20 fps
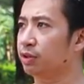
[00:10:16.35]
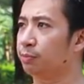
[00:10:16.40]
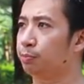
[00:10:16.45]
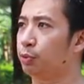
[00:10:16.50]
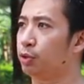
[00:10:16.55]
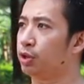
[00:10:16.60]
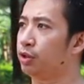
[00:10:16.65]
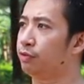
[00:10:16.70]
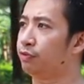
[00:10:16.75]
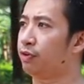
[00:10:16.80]
the
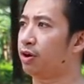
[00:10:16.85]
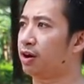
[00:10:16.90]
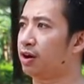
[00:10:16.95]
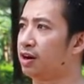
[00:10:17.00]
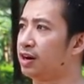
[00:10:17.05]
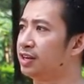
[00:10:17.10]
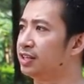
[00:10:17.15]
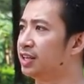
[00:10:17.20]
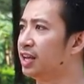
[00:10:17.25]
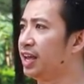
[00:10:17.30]

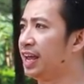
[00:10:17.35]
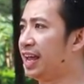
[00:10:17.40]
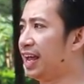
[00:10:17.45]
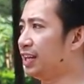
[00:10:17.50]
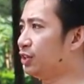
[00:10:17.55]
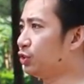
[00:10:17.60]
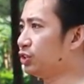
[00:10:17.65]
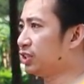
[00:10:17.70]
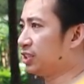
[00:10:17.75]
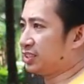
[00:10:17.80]
boulevard,
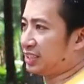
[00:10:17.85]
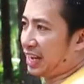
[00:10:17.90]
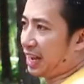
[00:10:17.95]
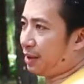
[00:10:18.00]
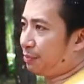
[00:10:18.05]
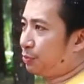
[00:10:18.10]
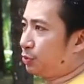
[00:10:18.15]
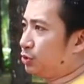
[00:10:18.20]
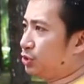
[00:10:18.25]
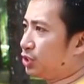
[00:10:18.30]
and you're the
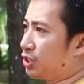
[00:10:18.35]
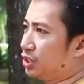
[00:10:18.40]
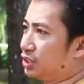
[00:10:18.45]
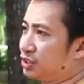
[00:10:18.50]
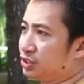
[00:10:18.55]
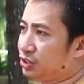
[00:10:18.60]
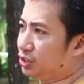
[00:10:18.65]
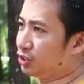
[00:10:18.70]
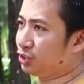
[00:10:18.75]
type who just